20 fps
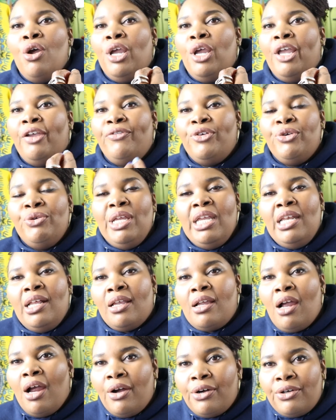if you need
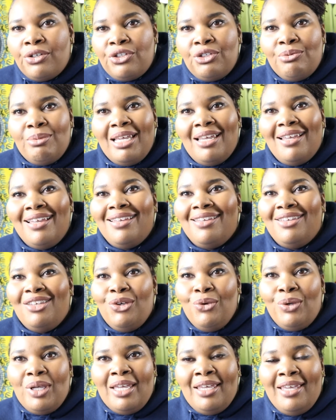encouragement,
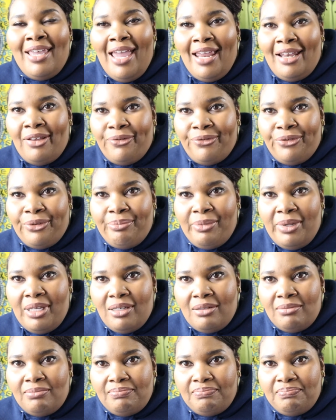you can get it from
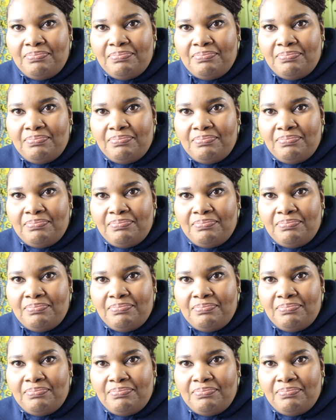them.